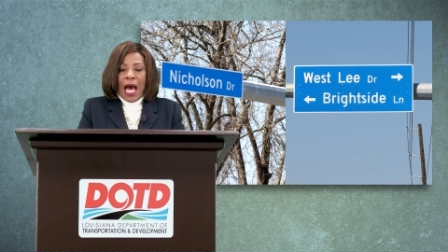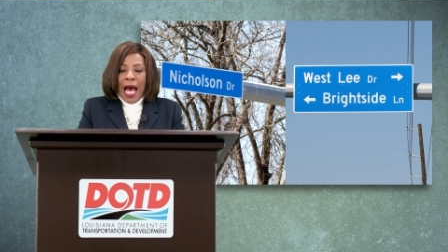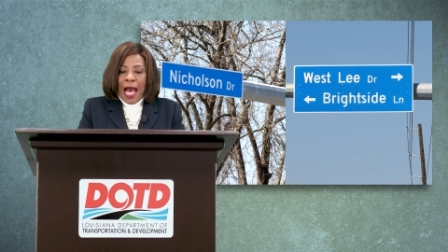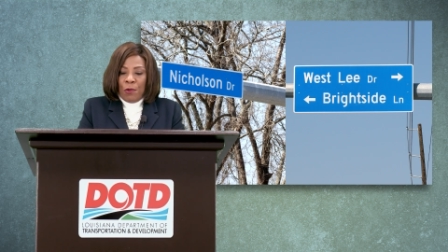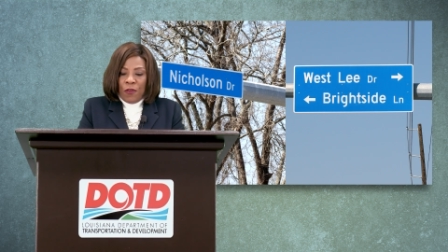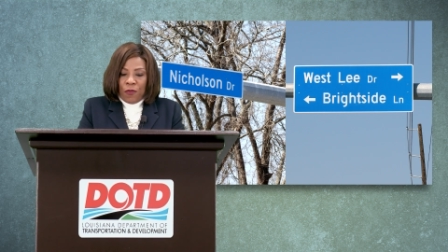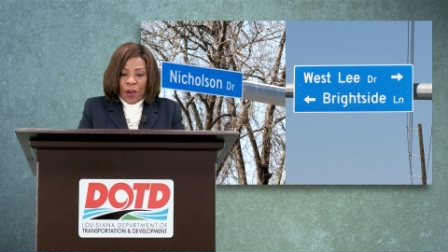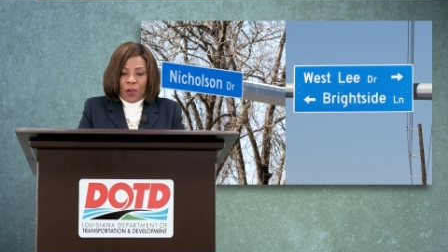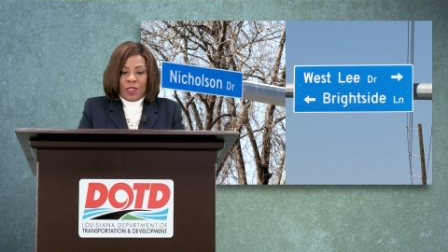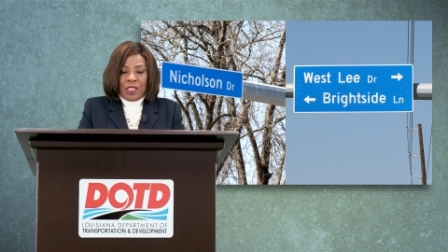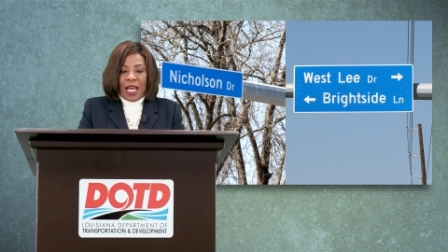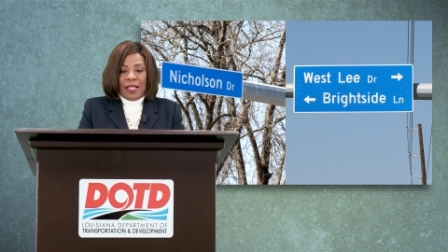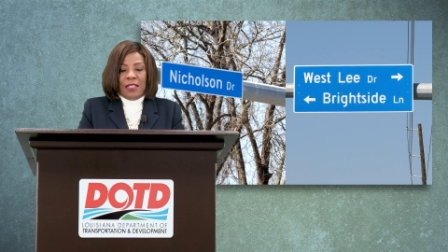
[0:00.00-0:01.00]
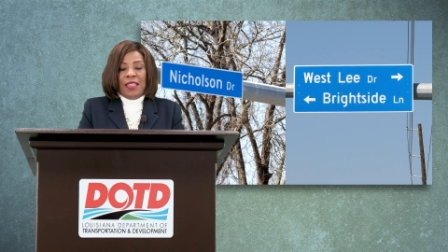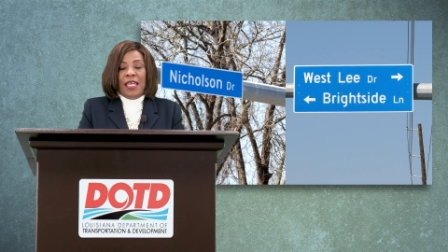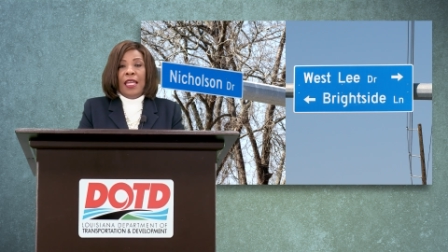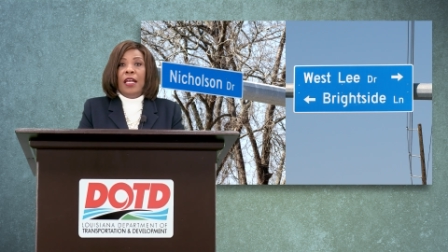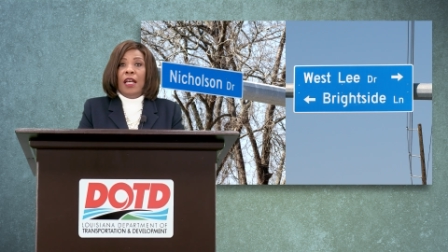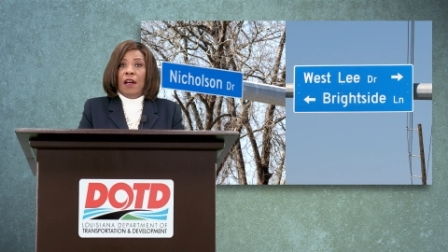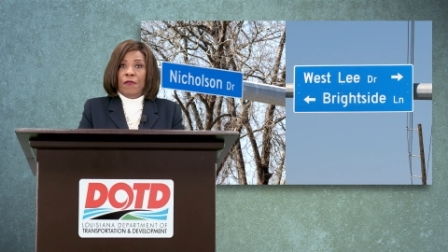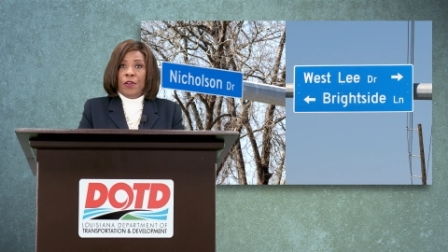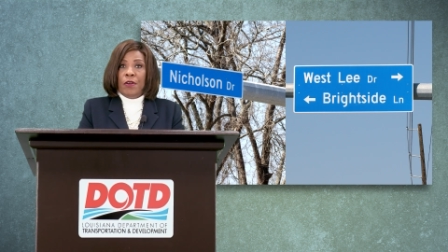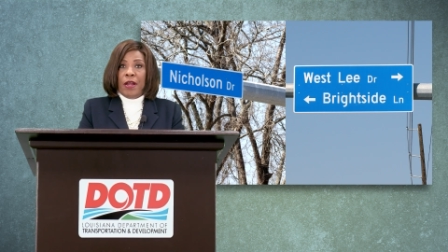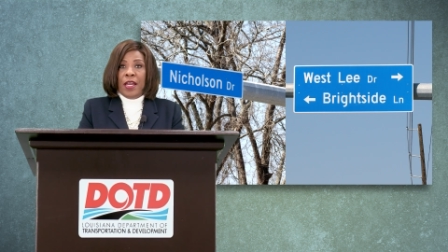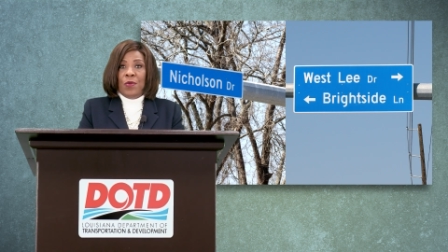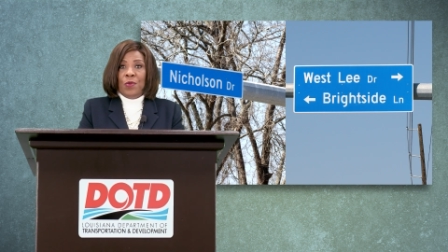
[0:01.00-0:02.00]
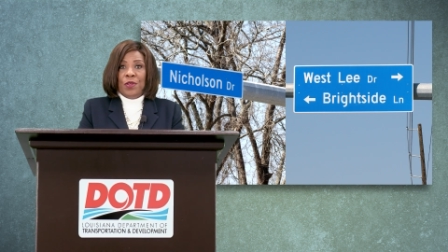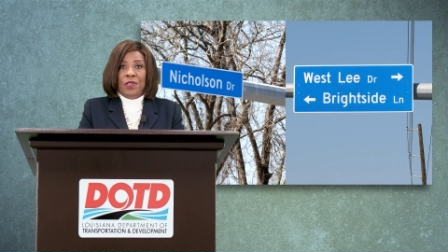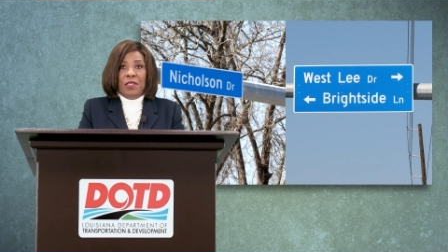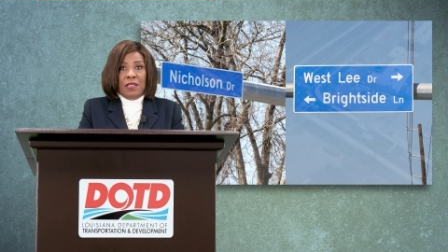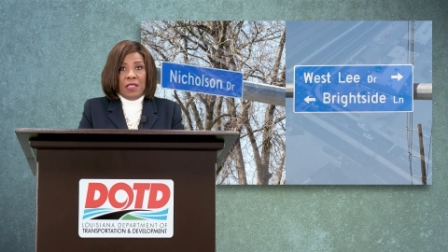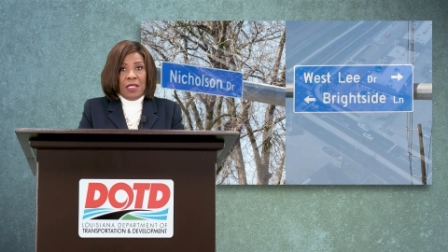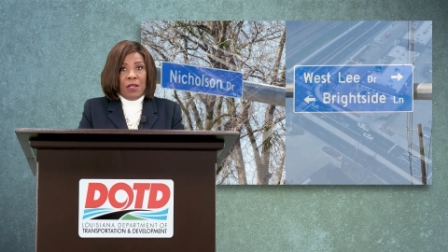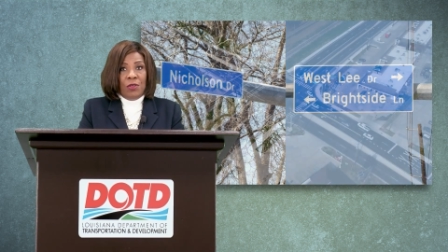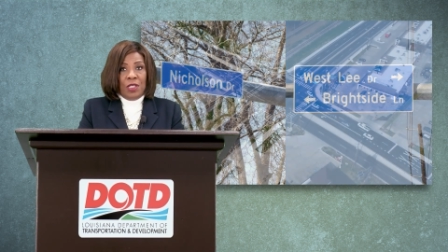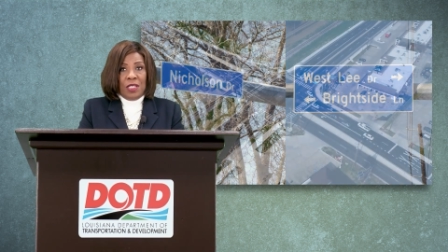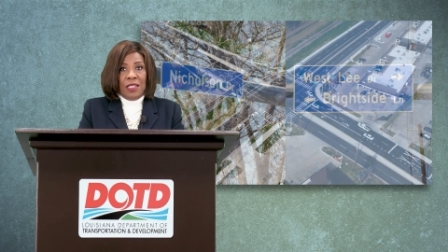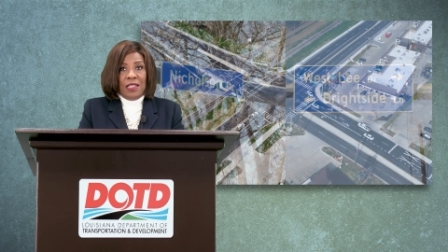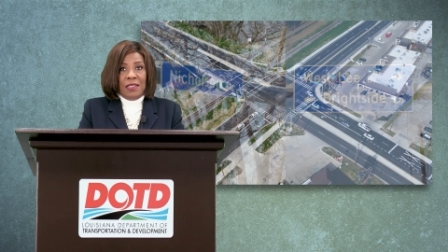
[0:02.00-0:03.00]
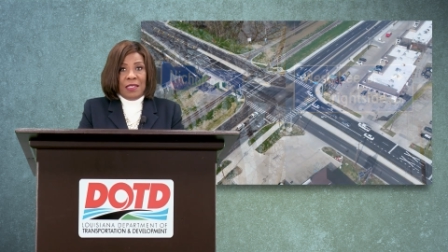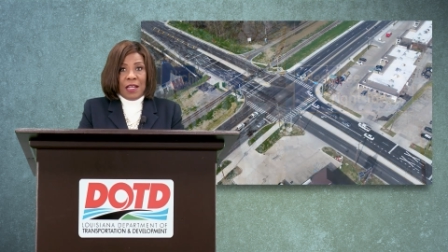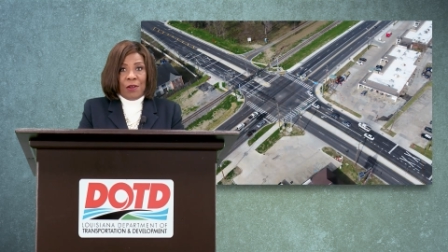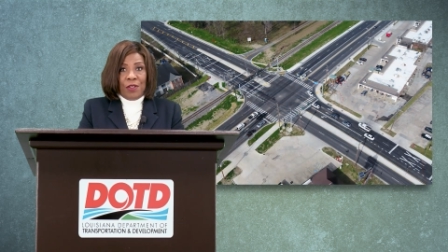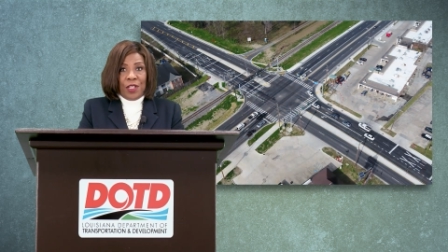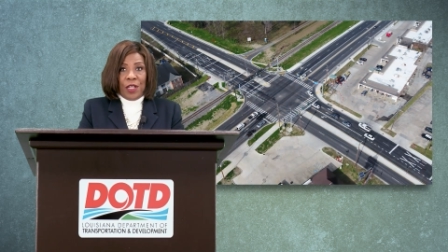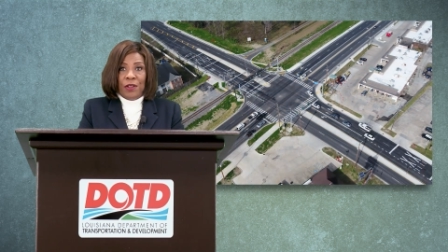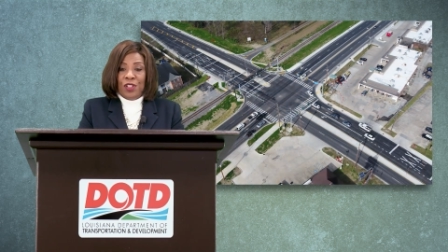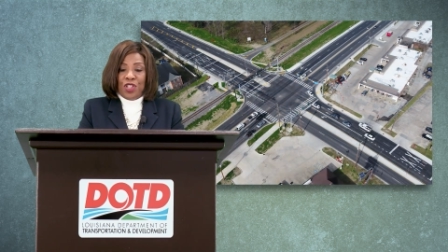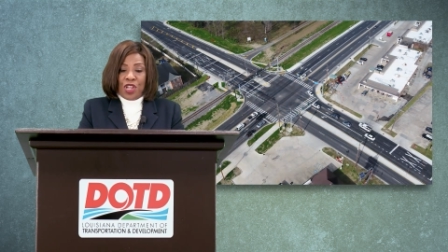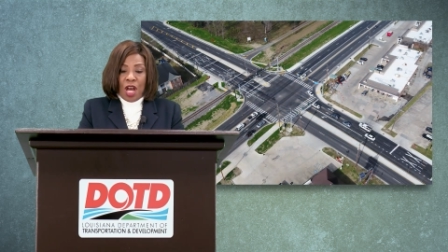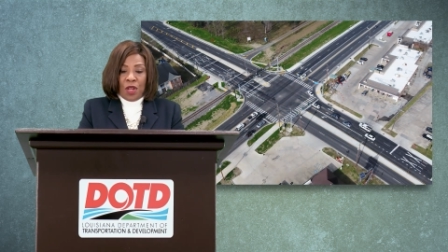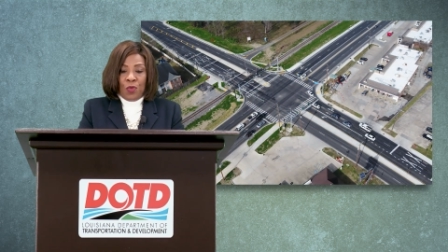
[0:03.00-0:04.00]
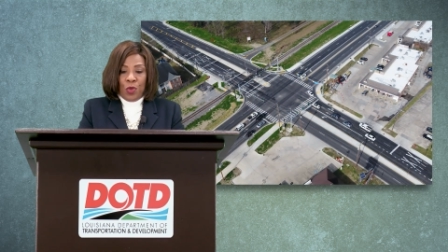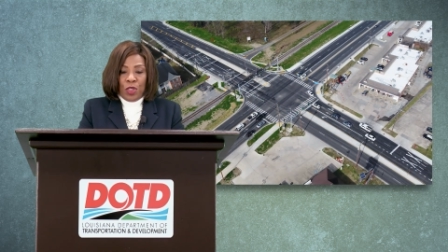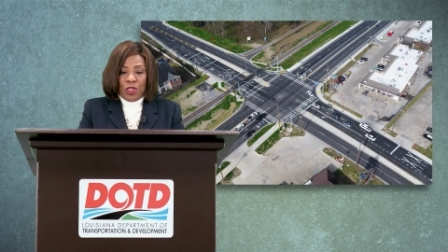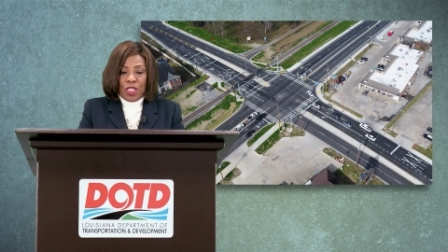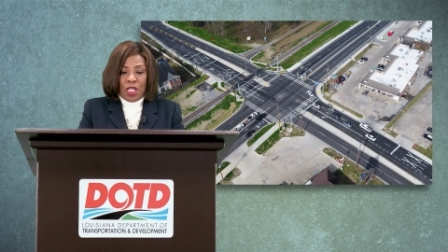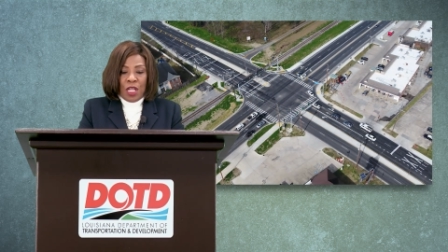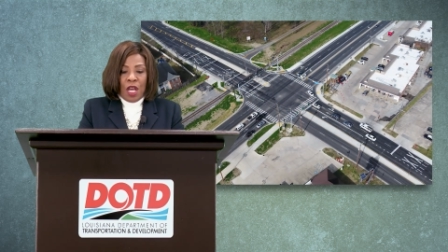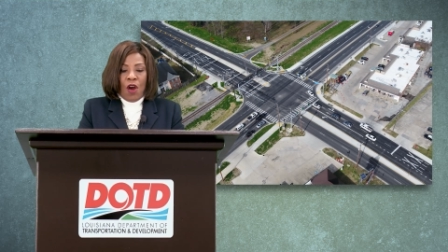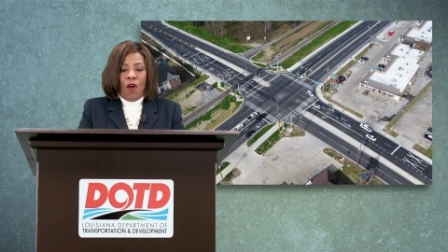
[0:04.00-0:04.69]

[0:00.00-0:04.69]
I would first like to thank Governor Edwards and DOTD Secretary Shawn Wilson